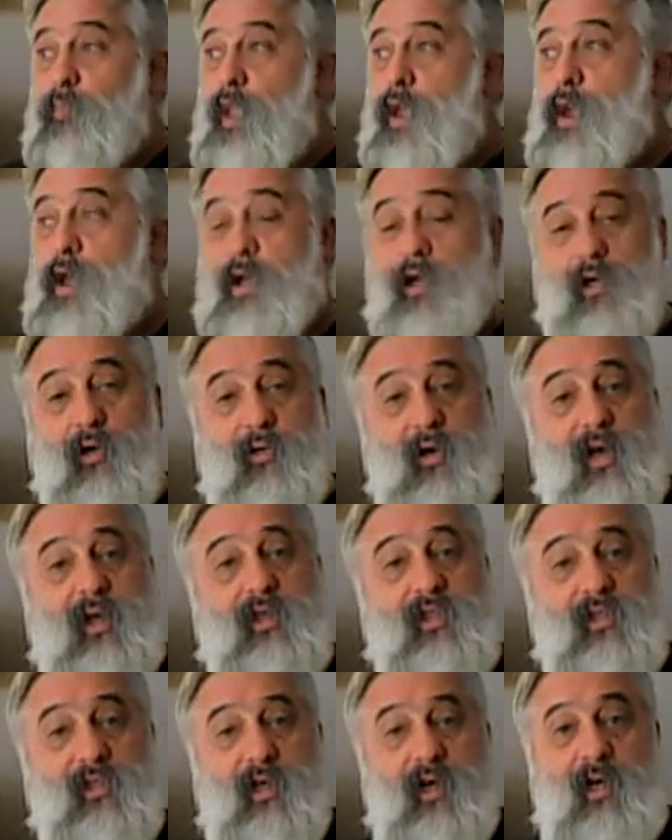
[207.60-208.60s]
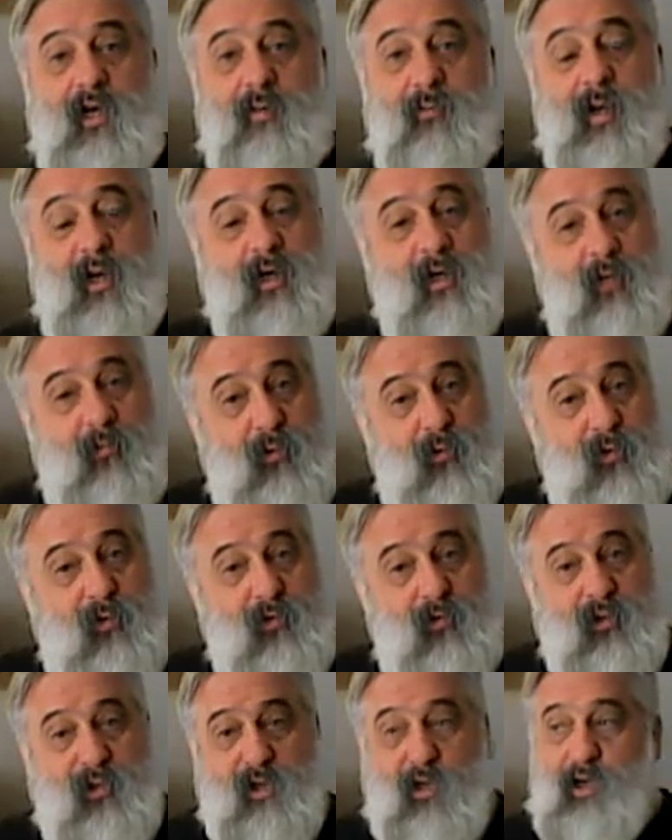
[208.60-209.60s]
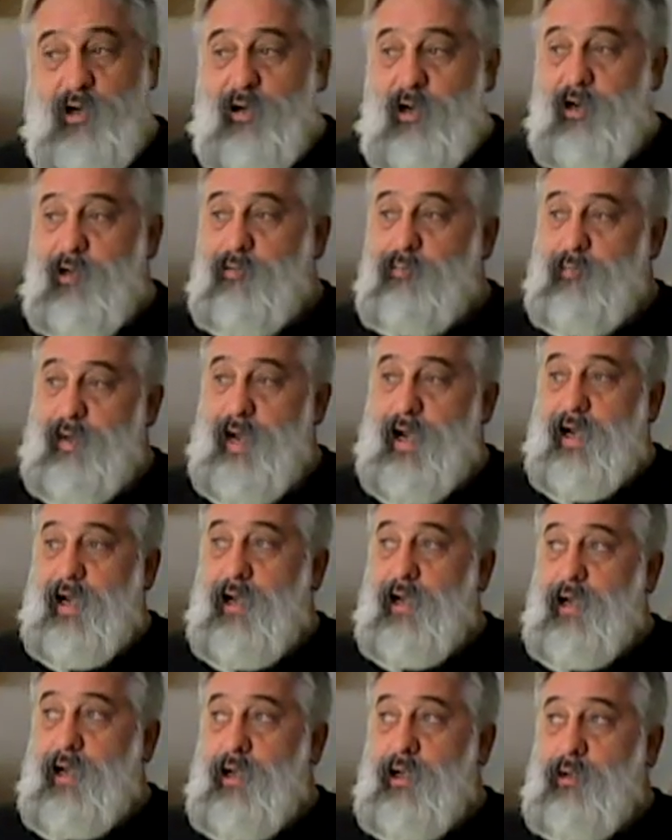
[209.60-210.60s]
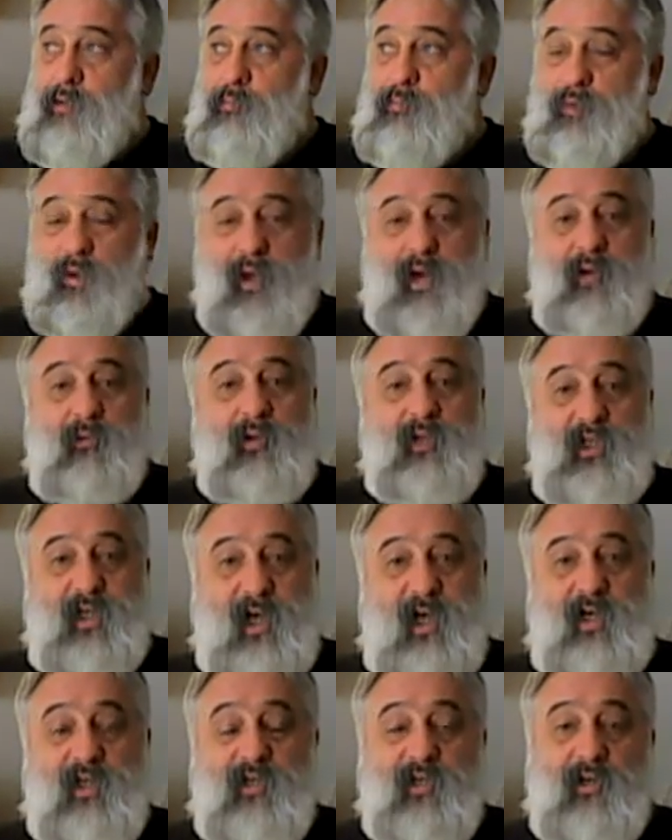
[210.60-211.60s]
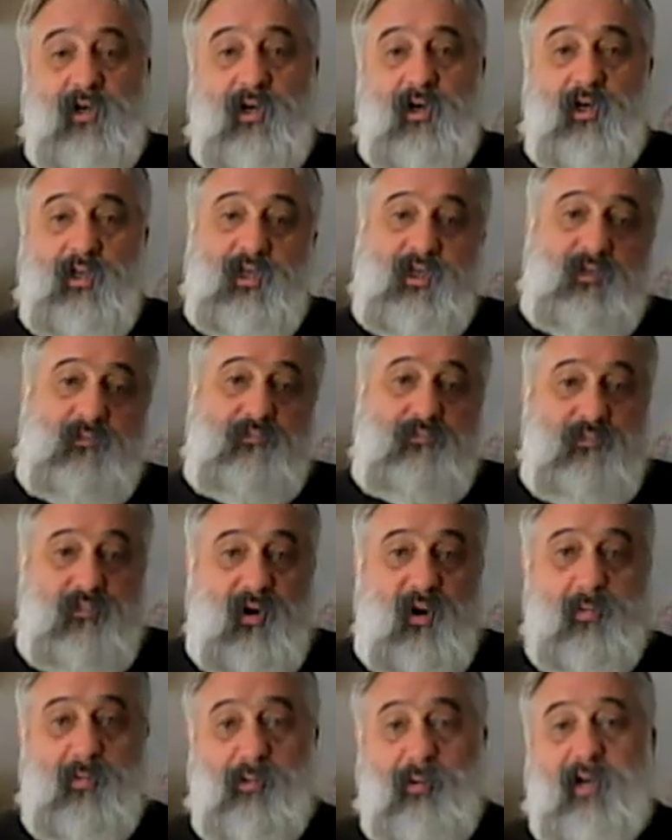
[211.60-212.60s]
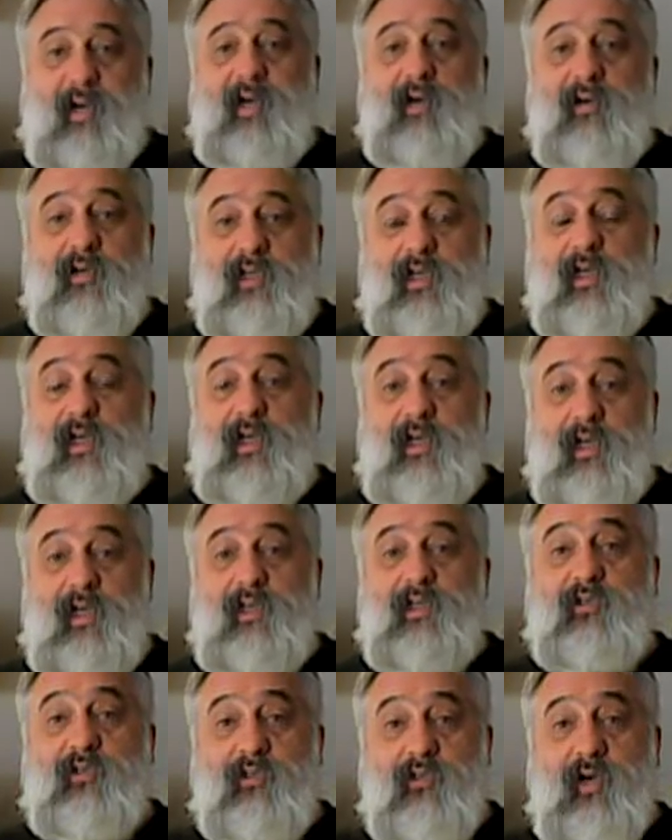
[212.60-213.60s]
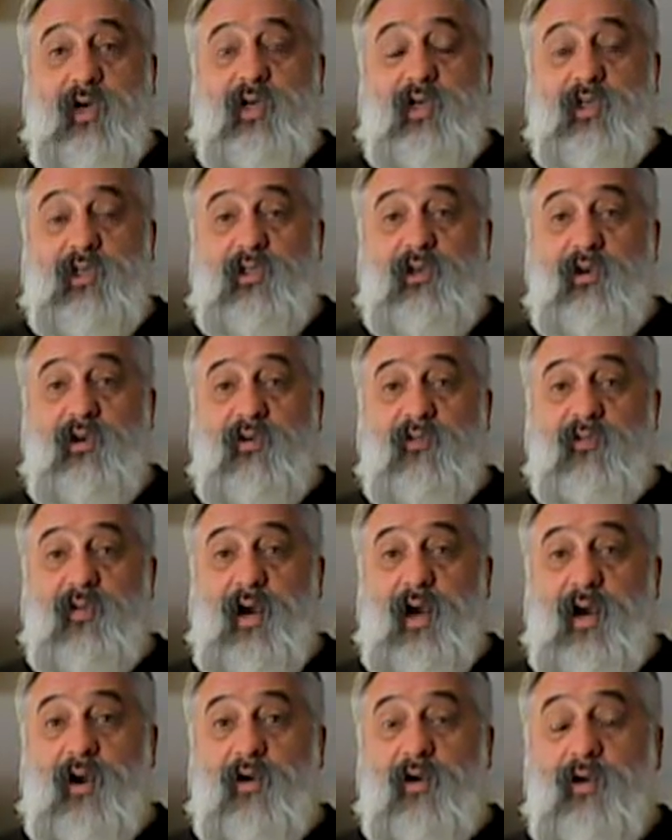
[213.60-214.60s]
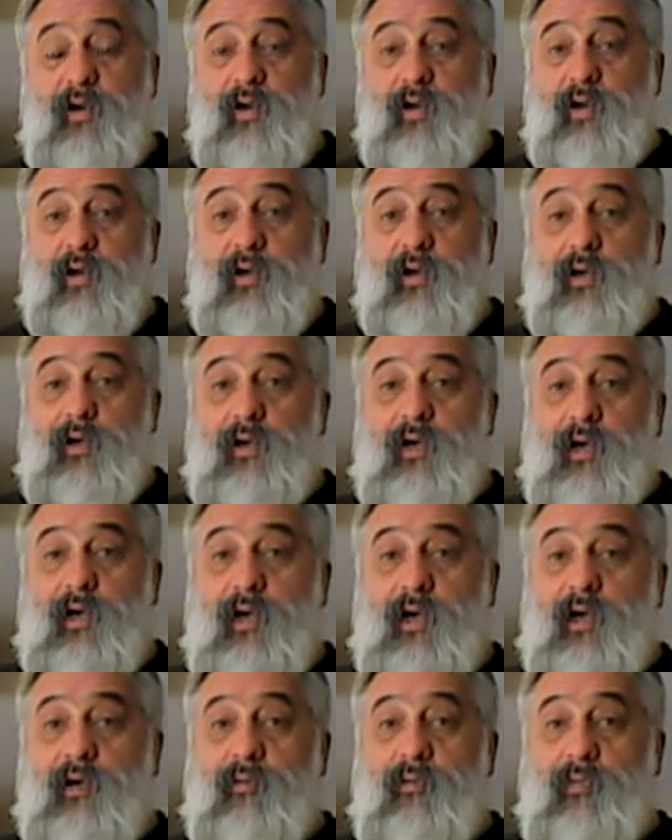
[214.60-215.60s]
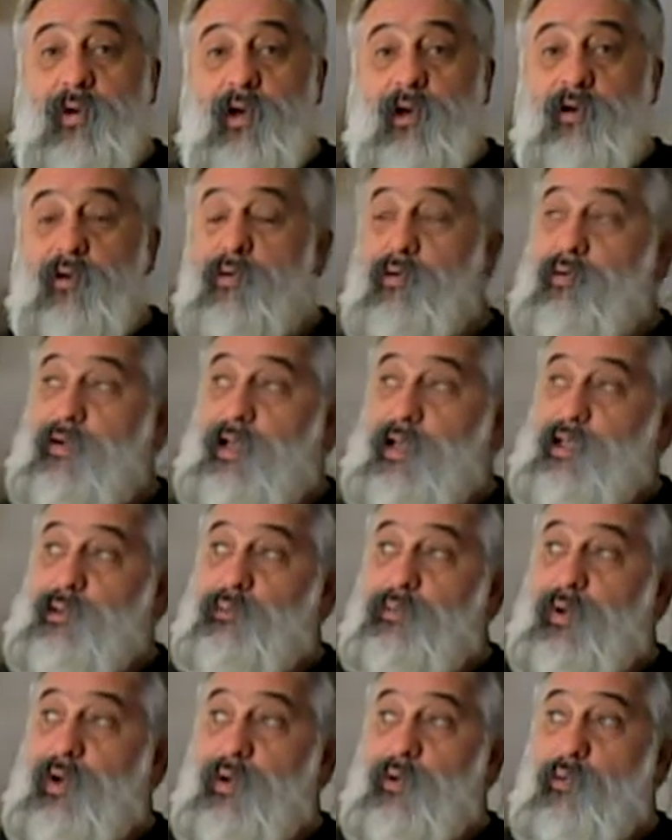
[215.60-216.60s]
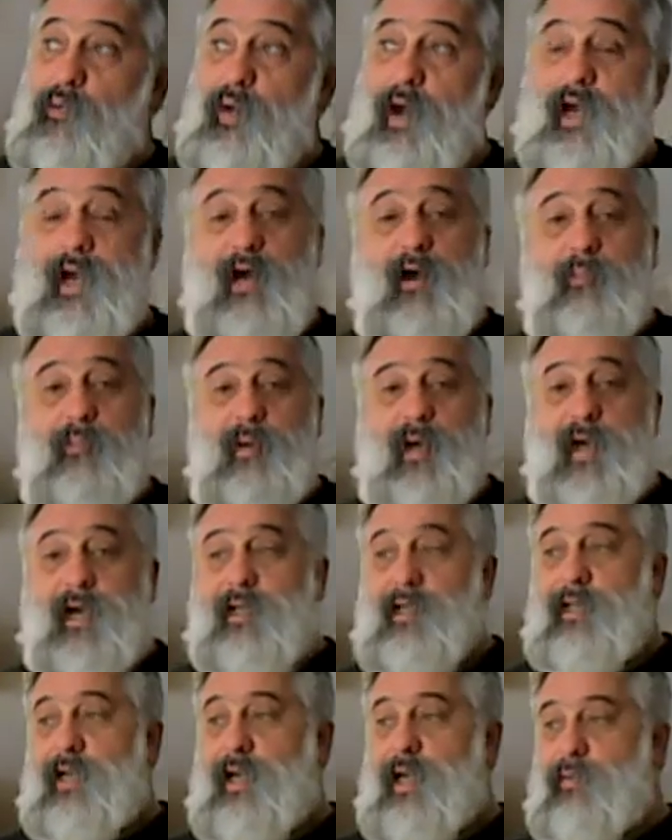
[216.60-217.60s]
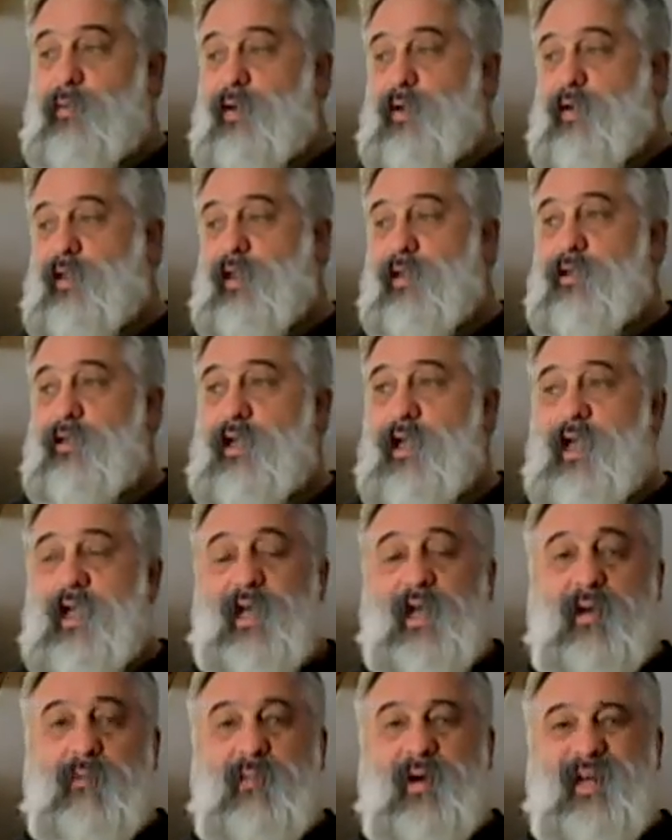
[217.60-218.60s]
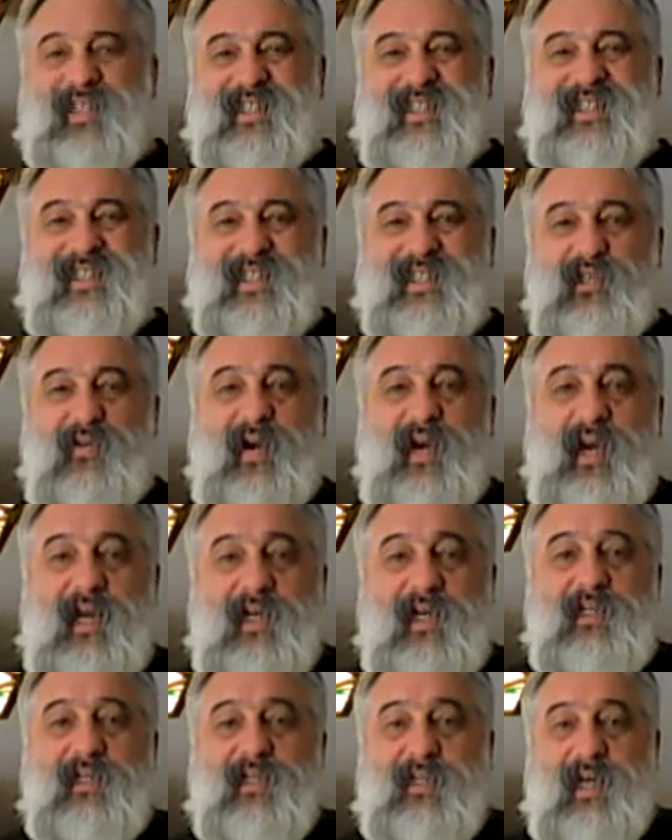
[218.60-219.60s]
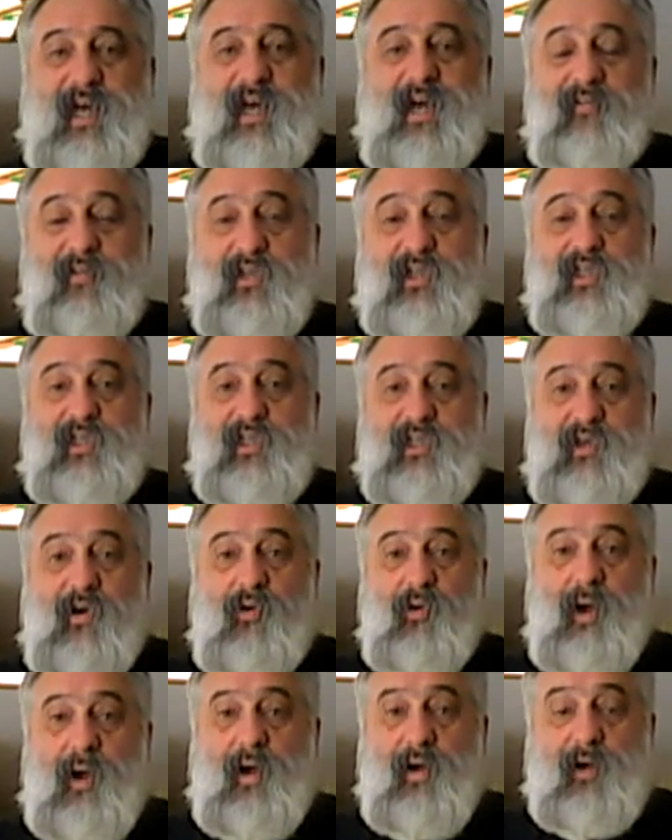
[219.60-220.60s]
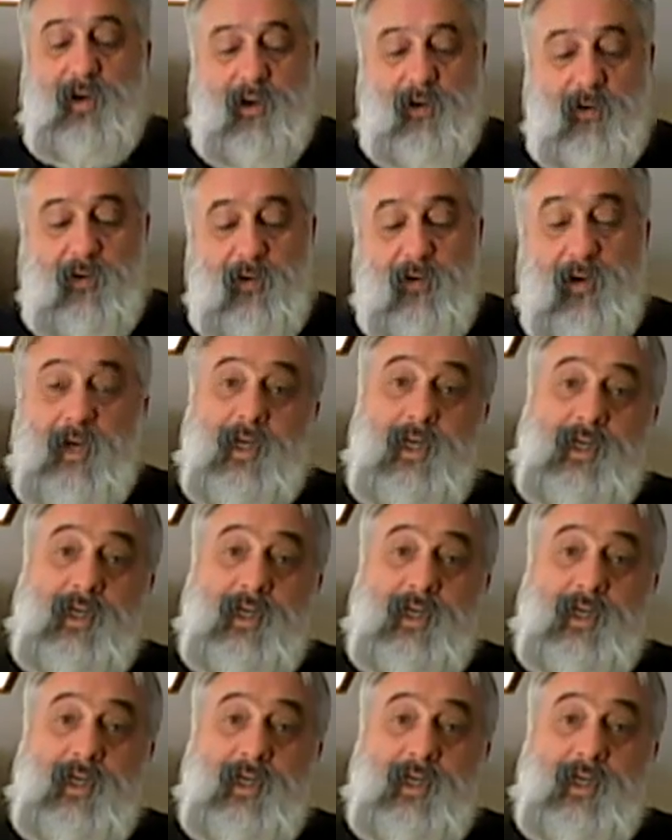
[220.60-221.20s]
The grandson and my number 2 son are out back playing with chainsaws and probably kerosene and diesel trying to start a fire. I don't know, everything's pretty wet out back today. We had about 6 or 8 inches of heavy snow out here.